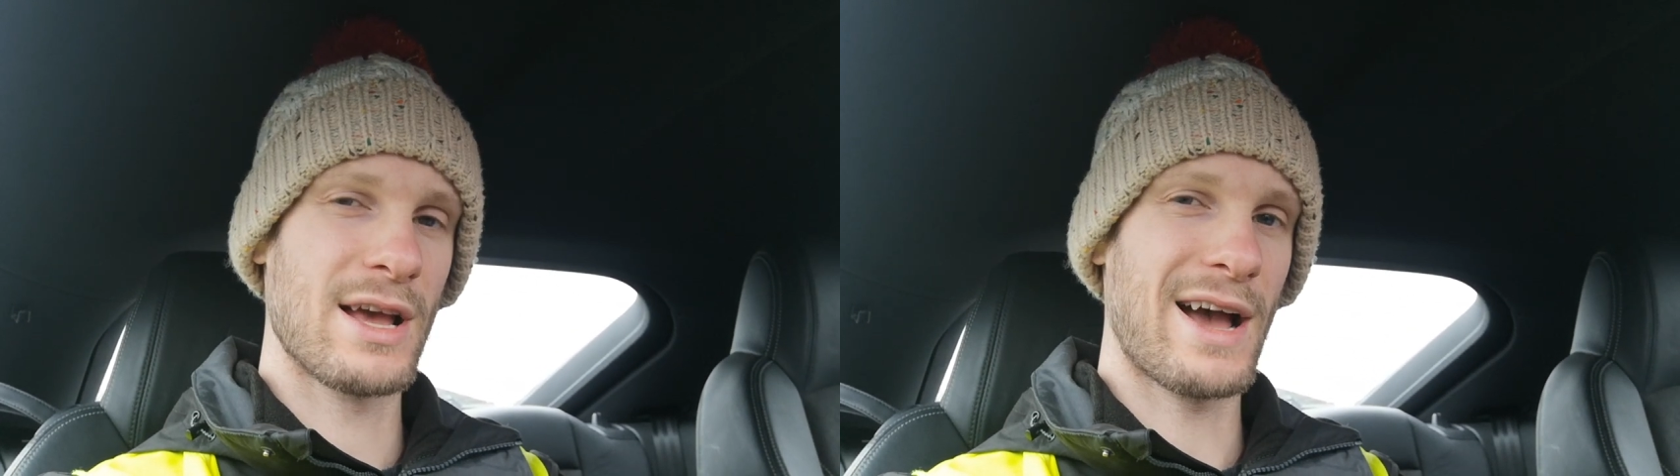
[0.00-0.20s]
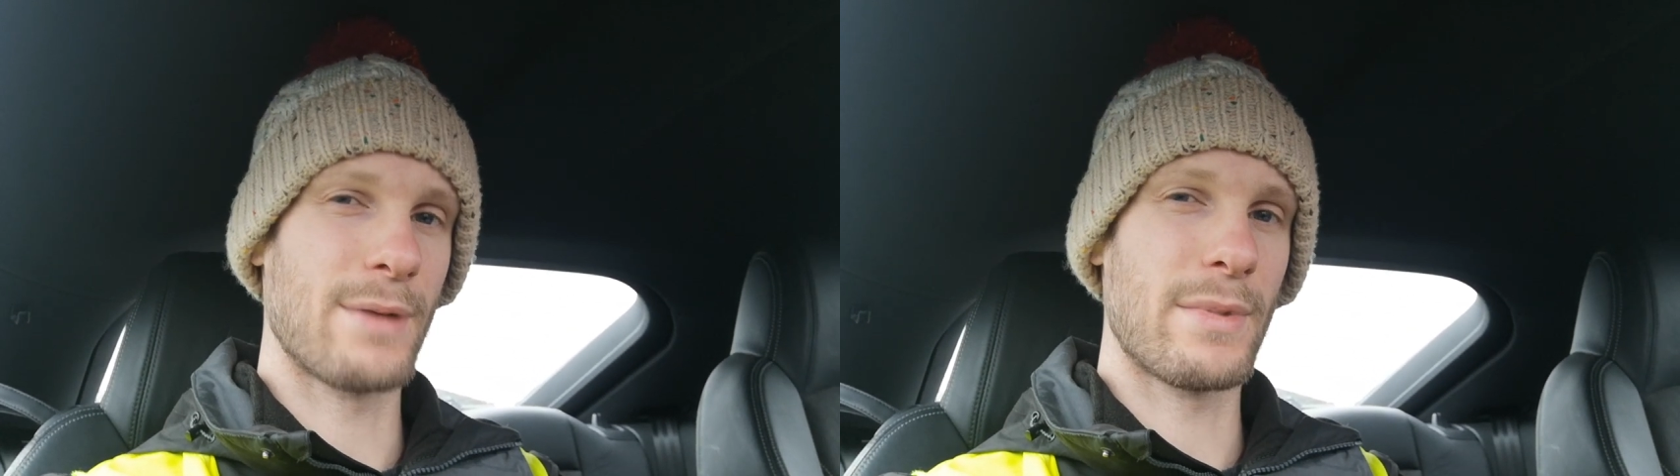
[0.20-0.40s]

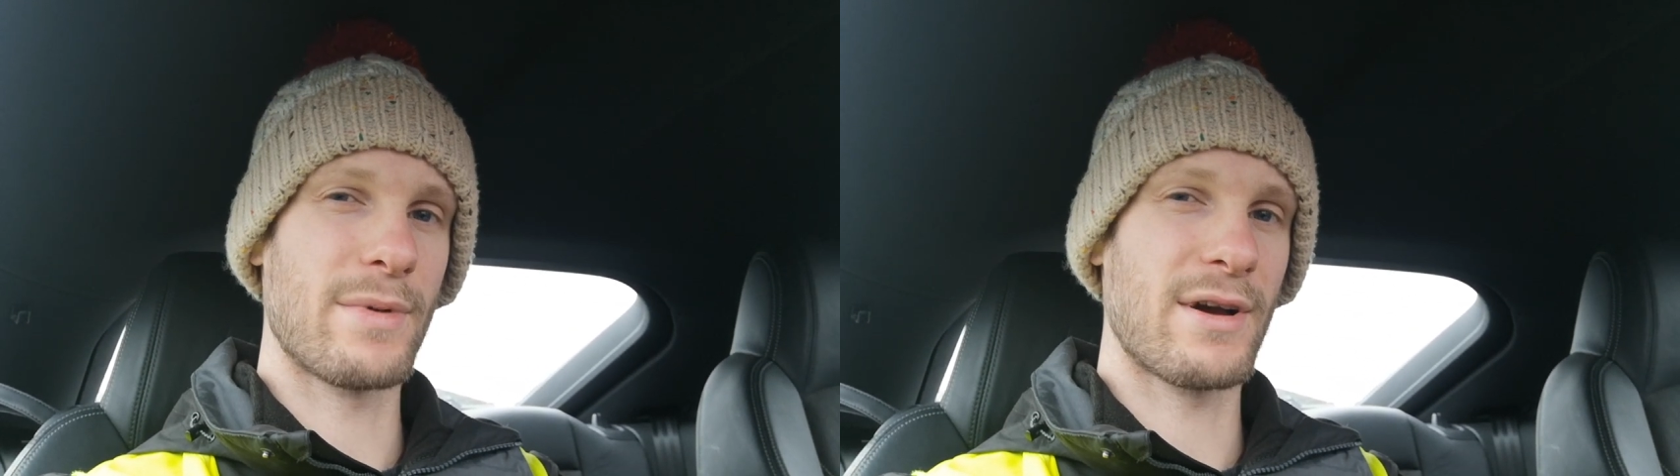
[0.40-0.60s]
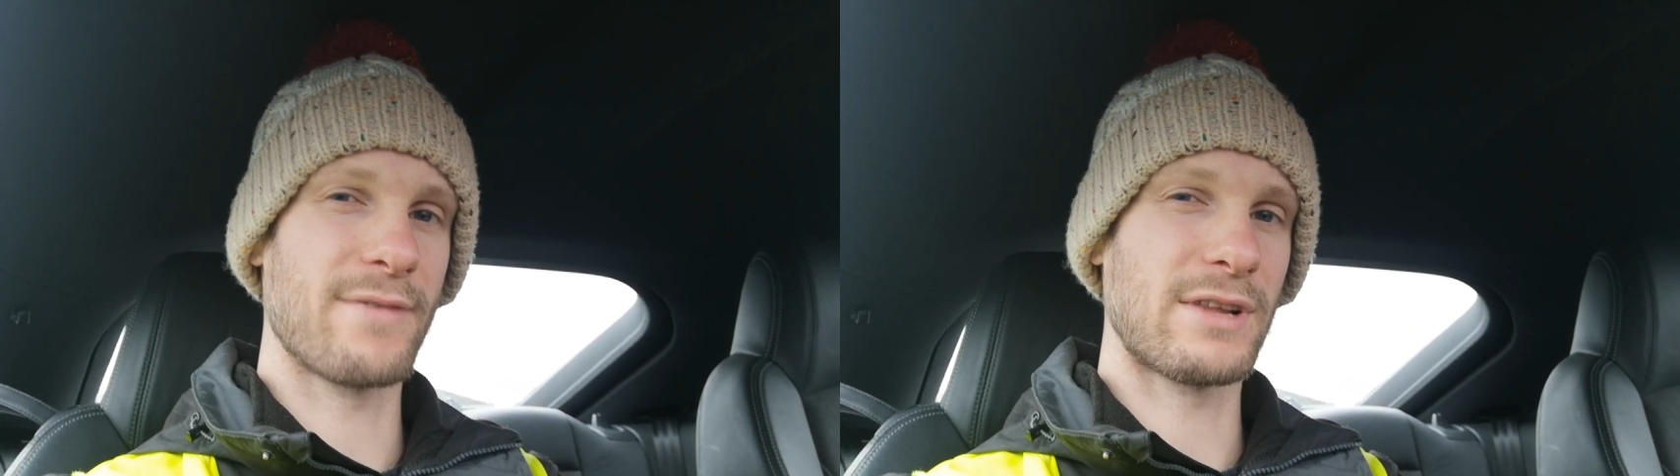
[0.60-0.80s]
and maybe
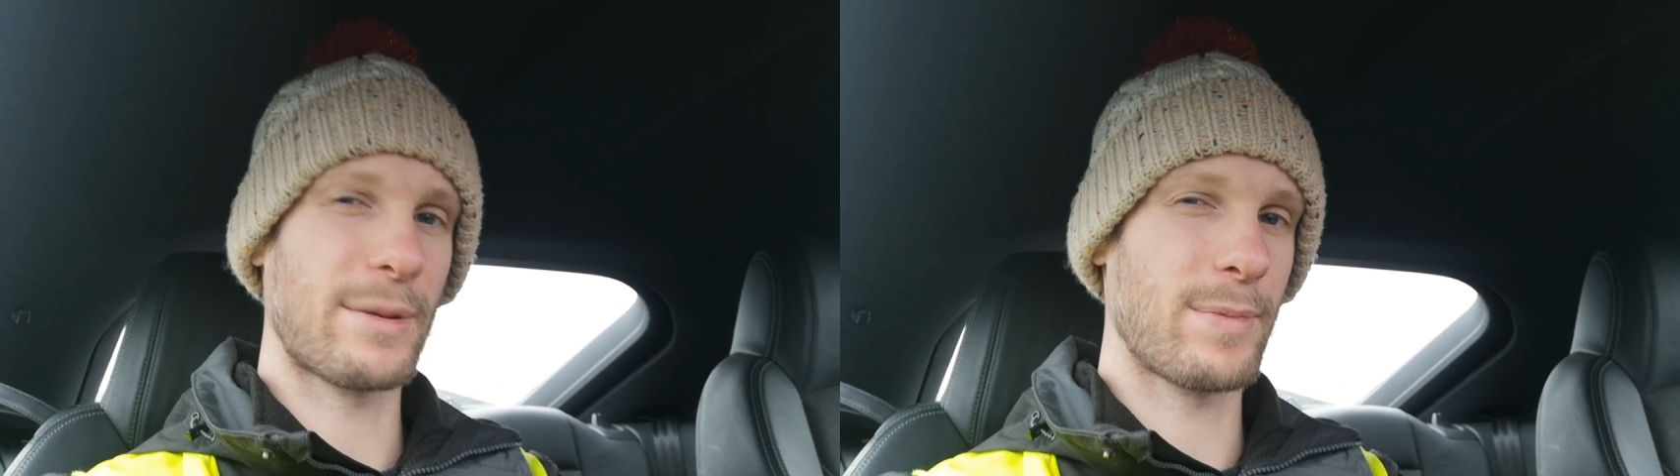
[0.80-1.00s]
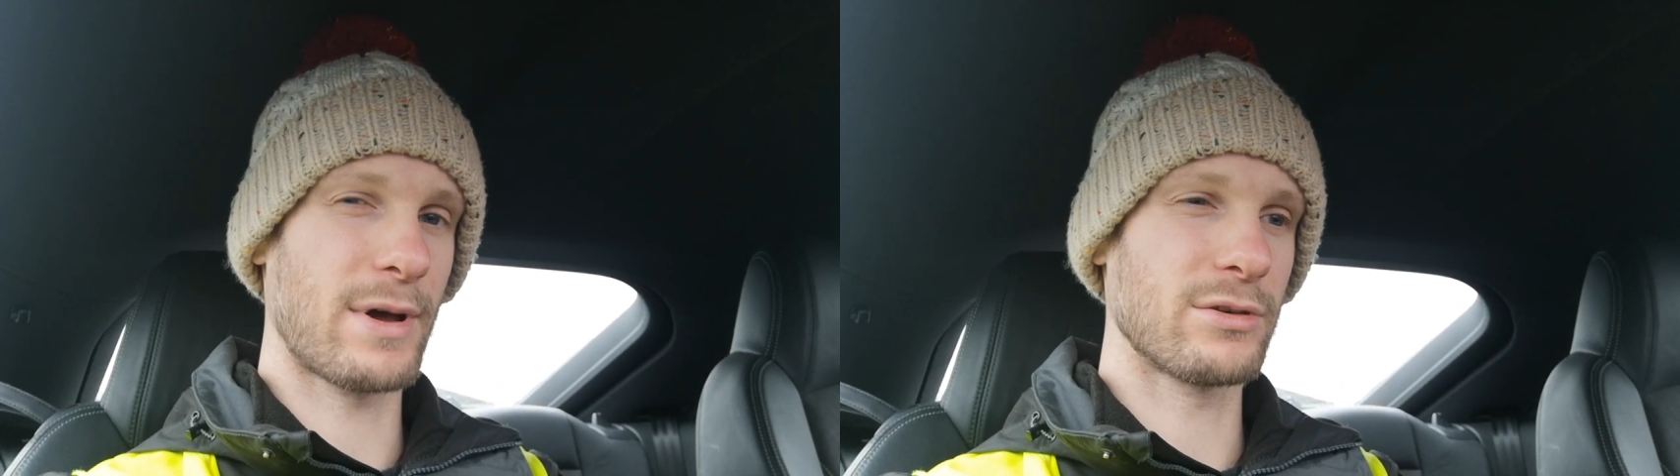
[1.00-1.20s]
have
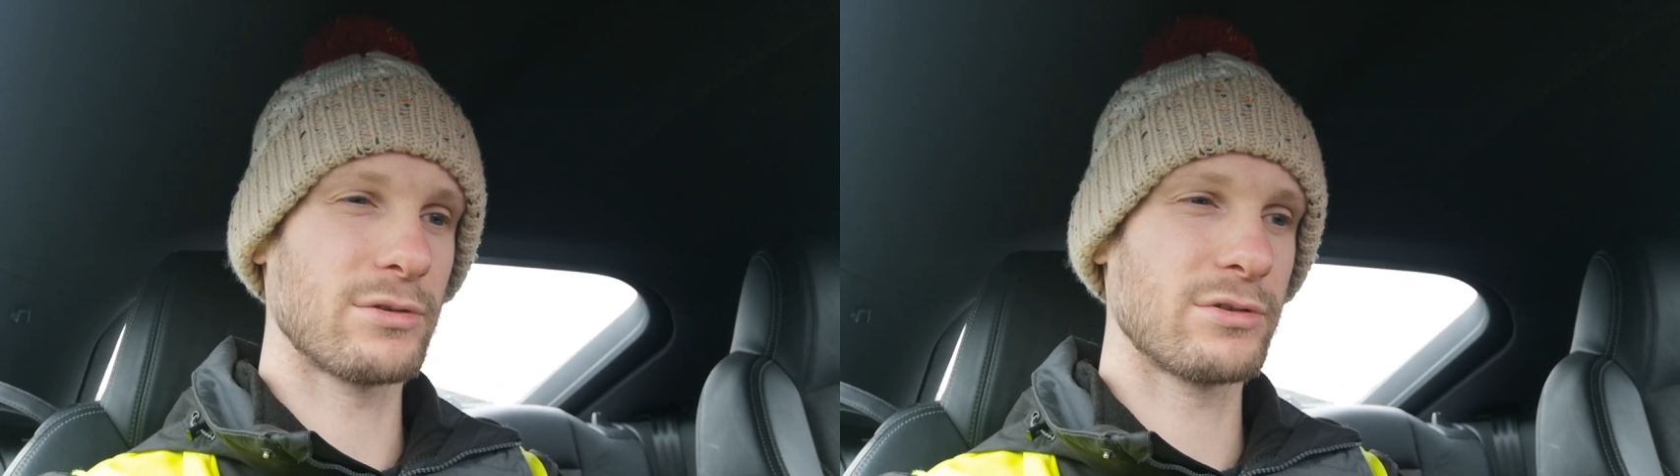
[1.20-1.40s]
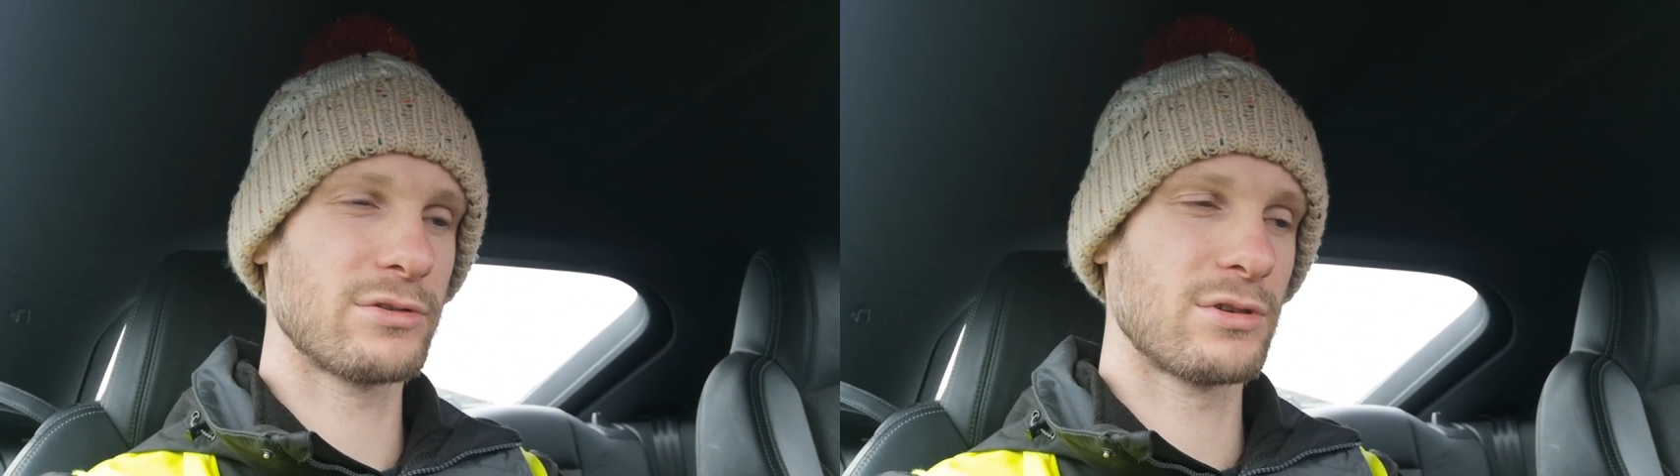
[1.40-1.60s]
flappy
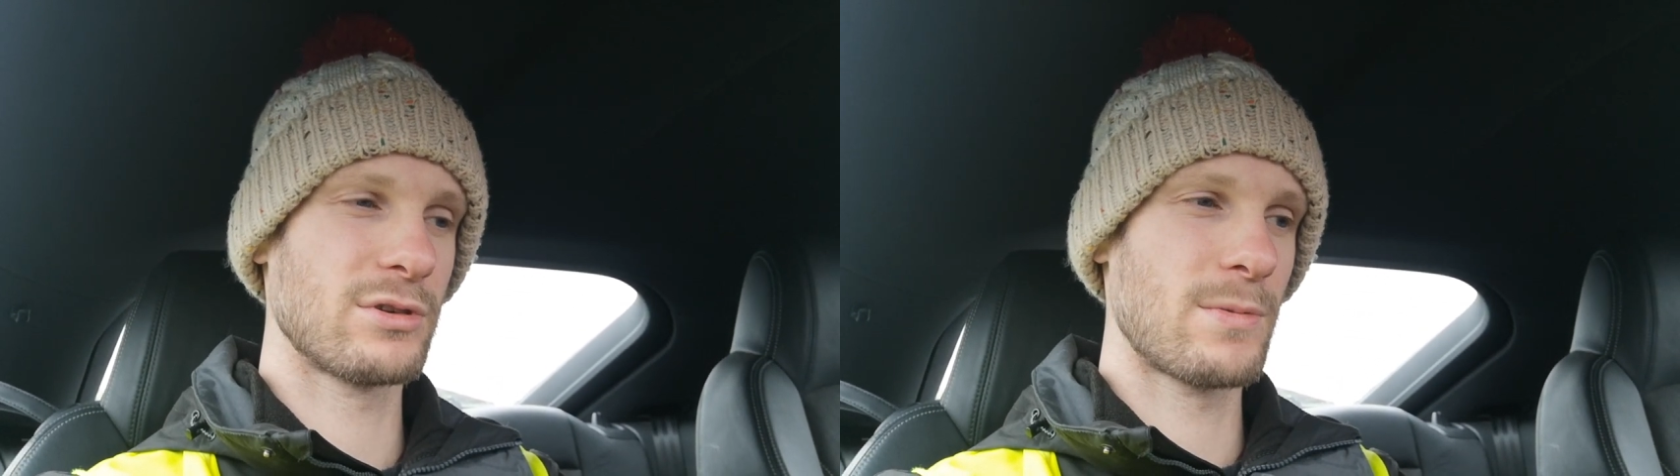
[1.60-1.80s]
paddles,